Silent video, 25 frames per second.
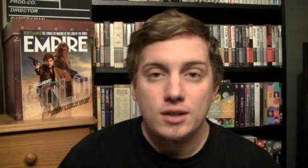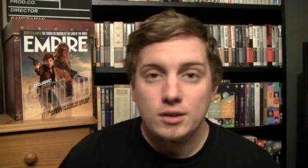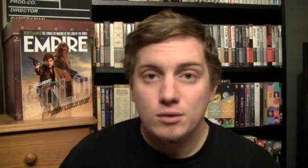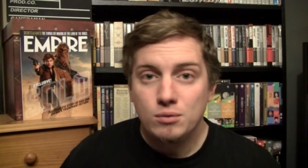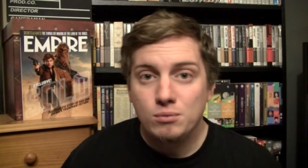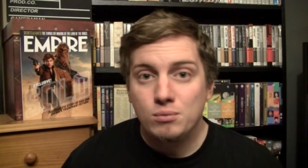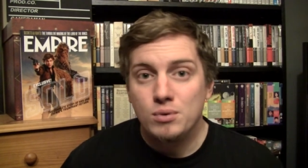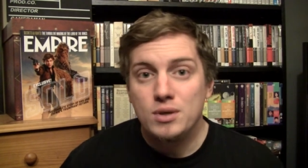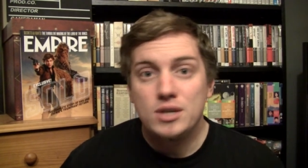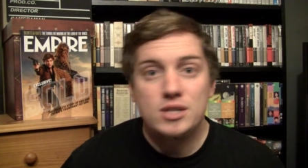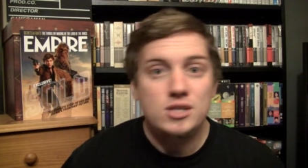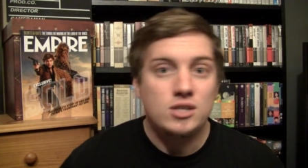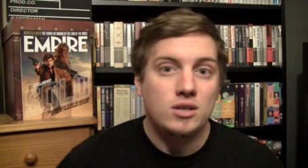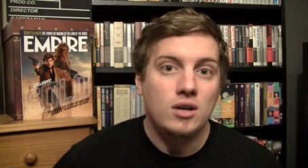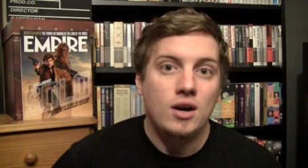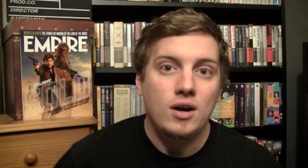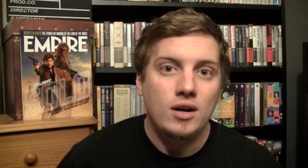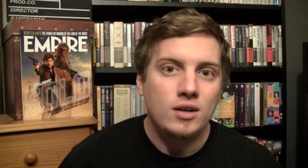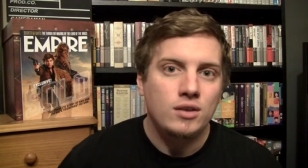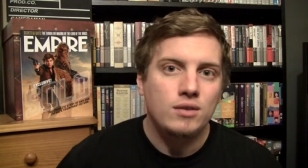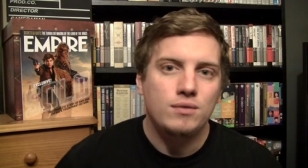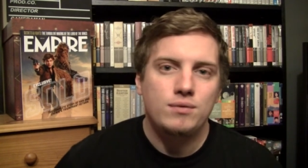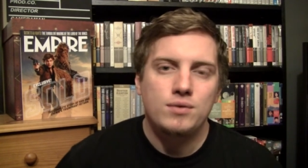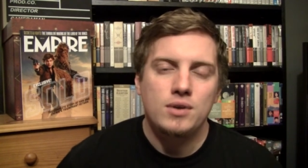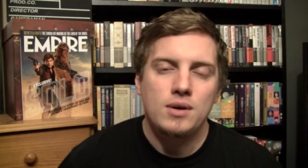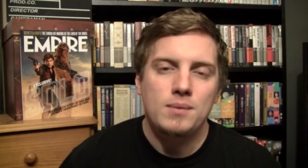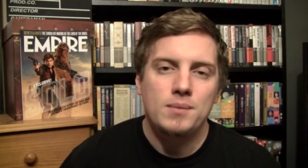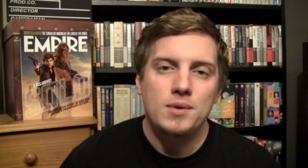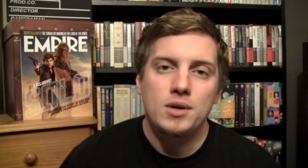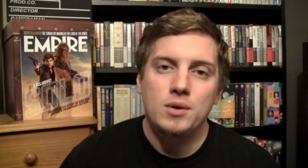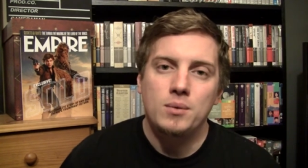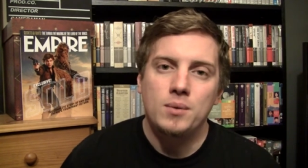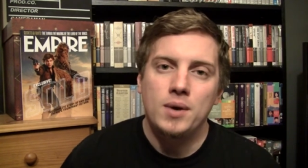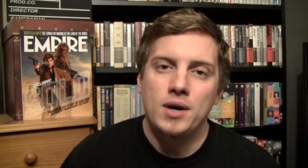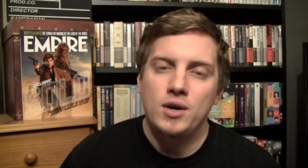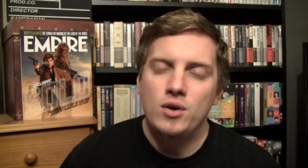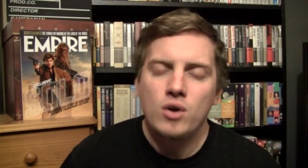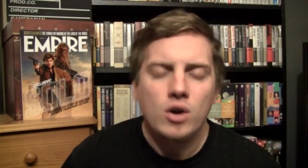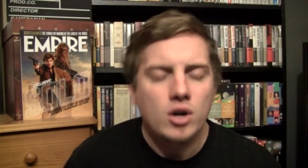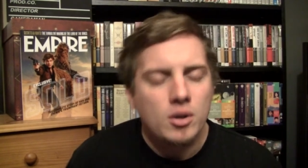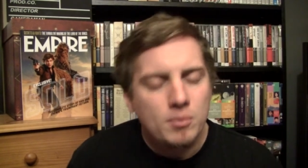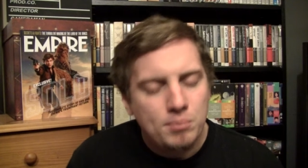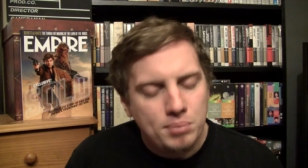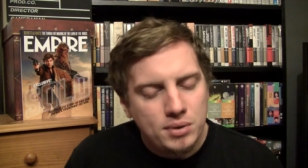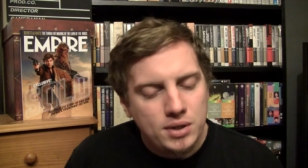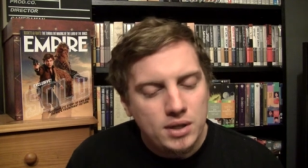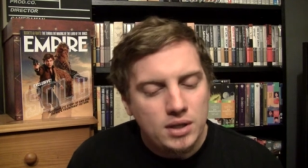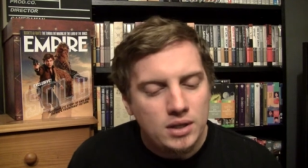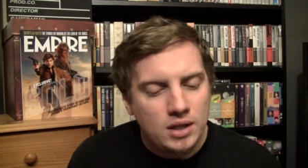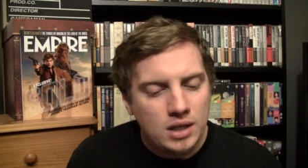restarted the film in a way. Not
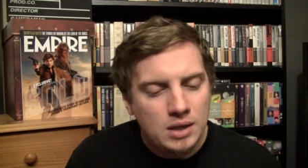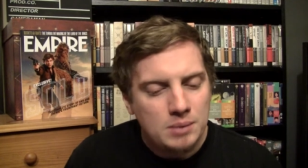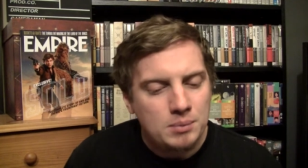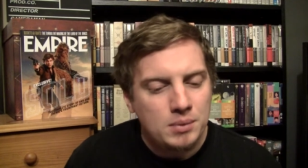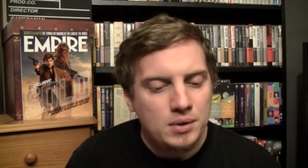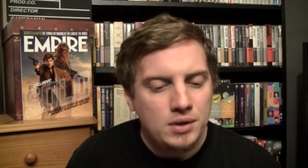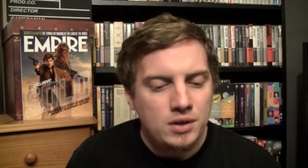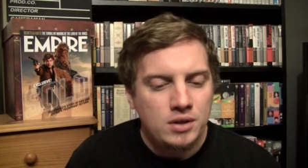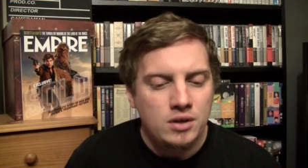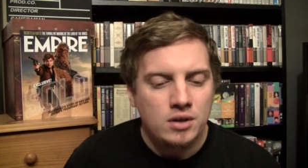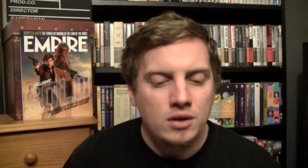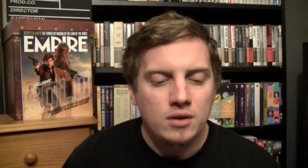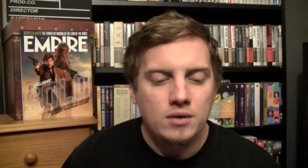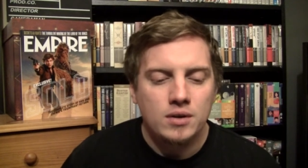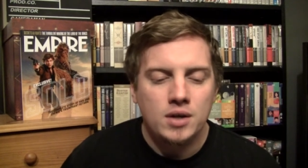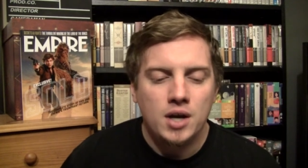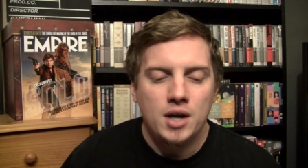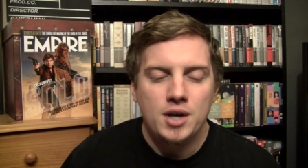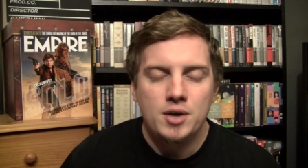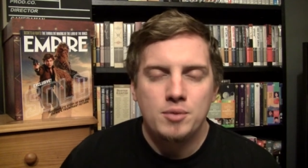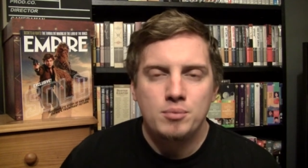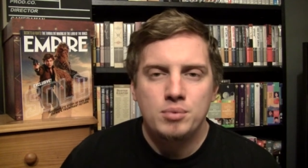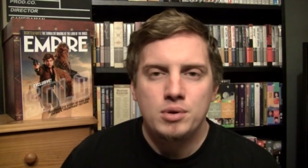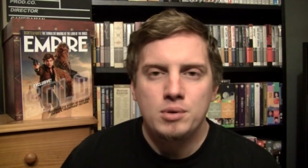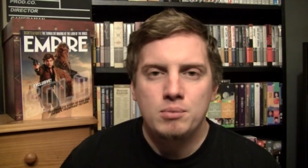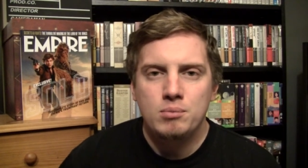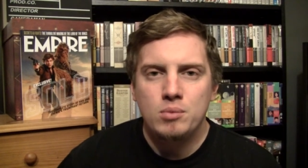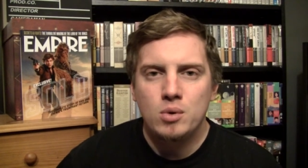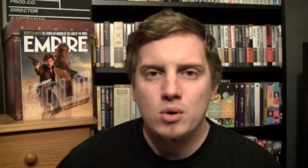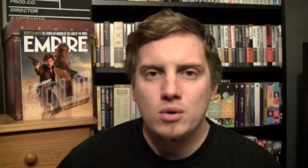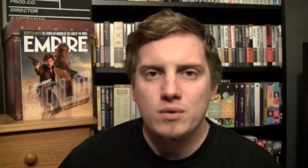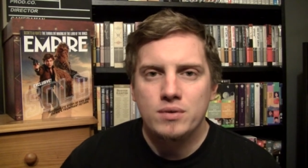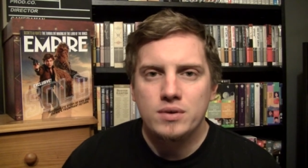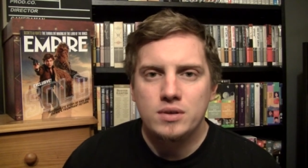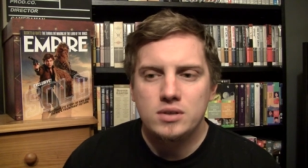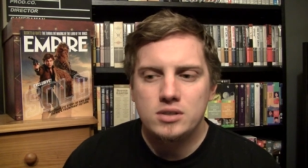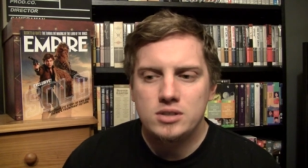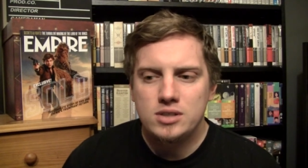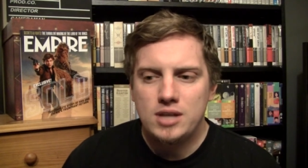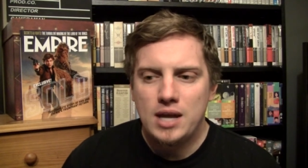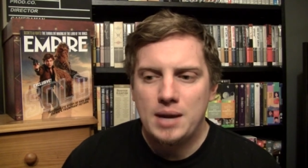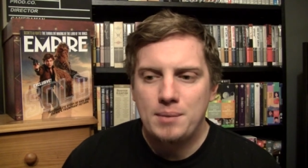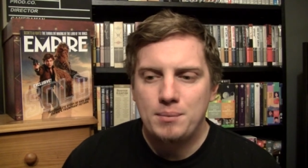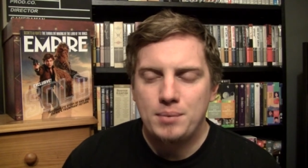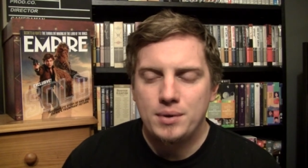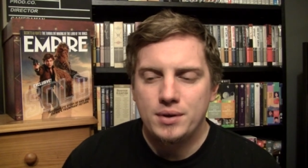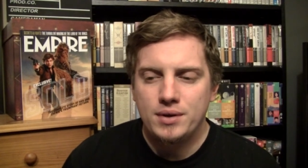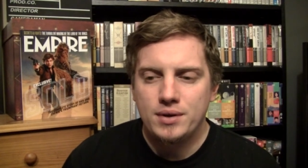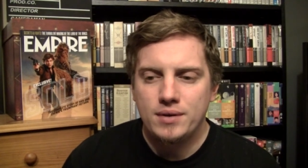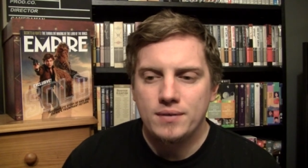completely, but, you know, kind of put more of his
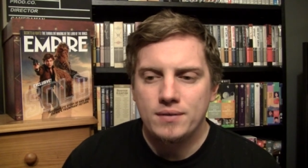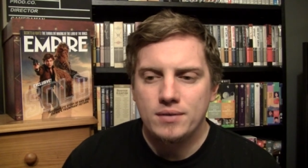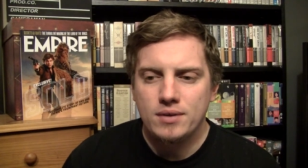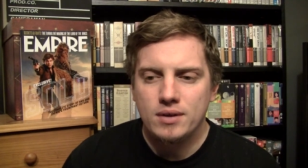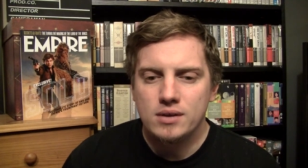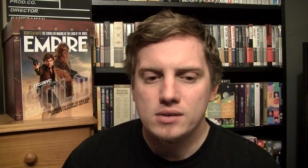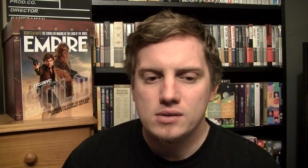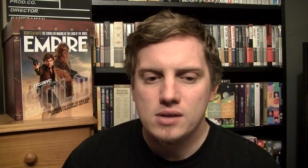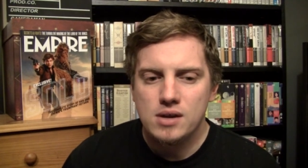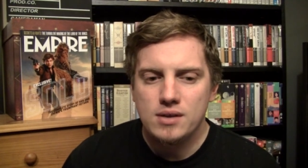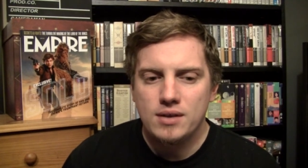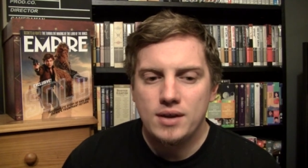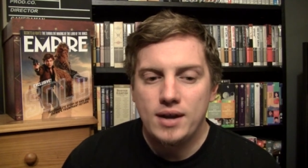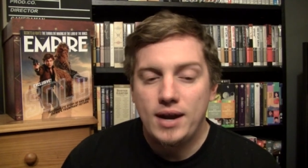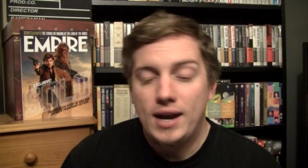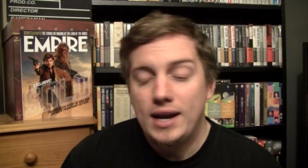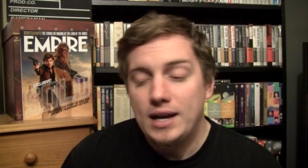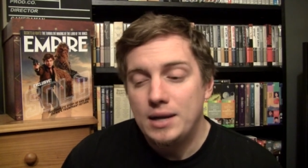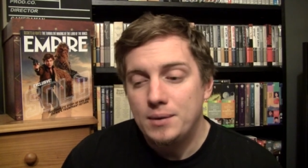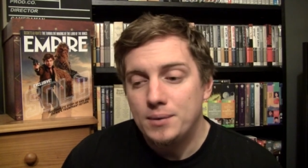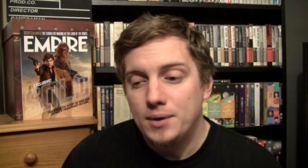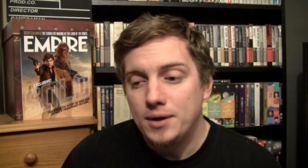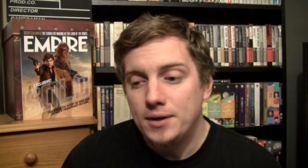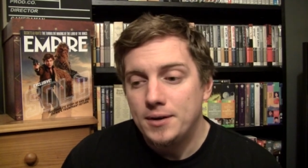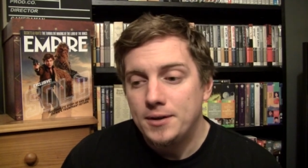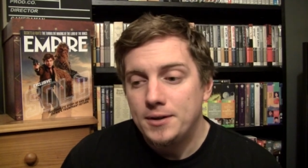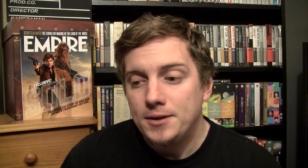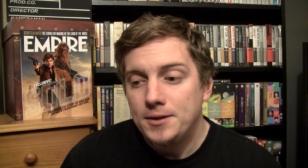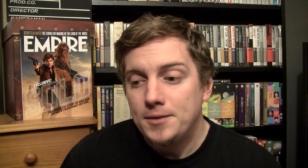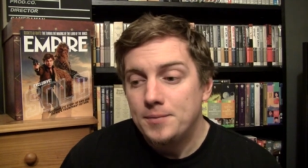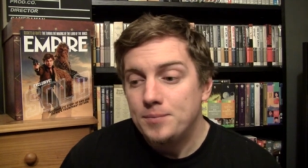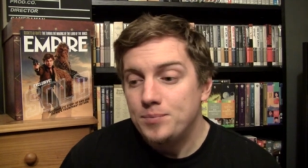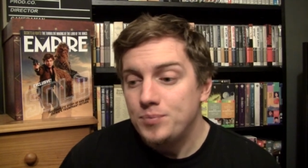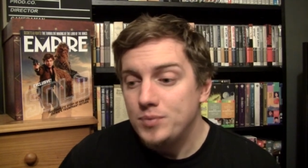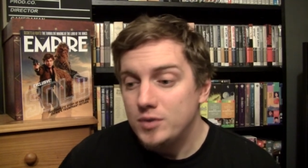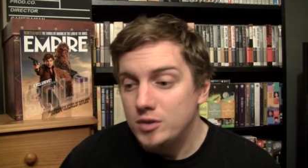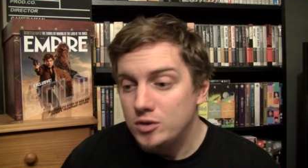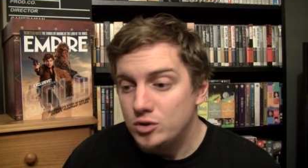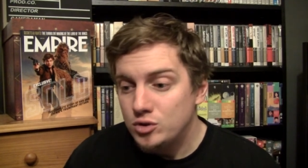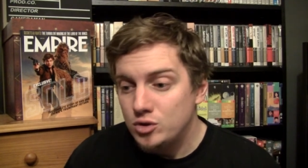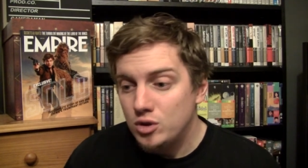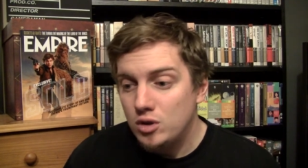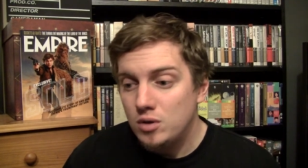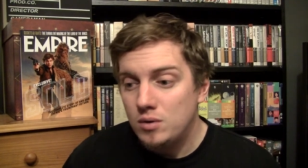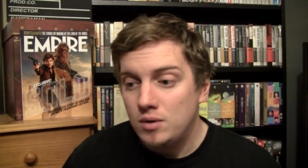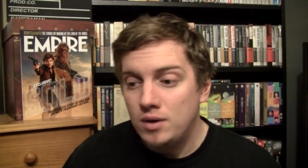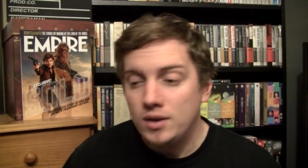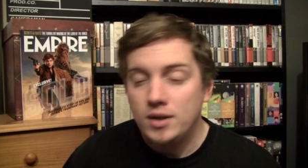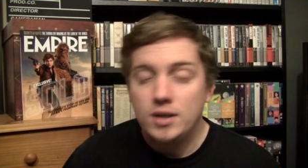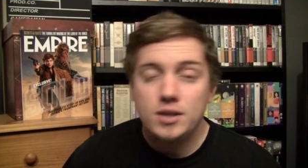stamp on it and things like that. Anyway,
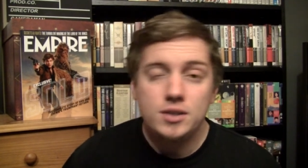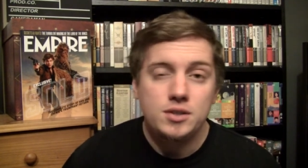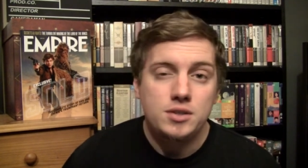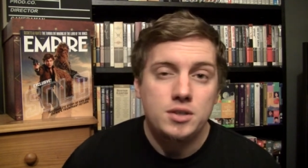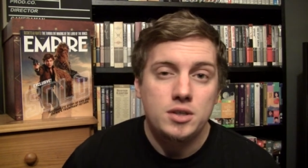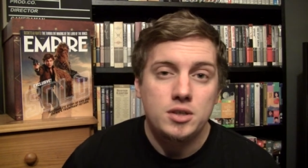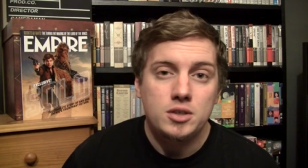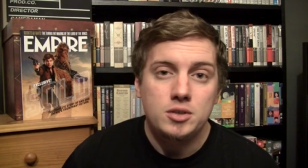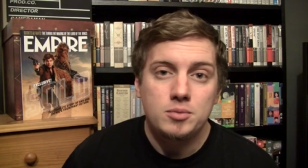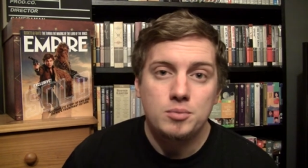so I'm going to see it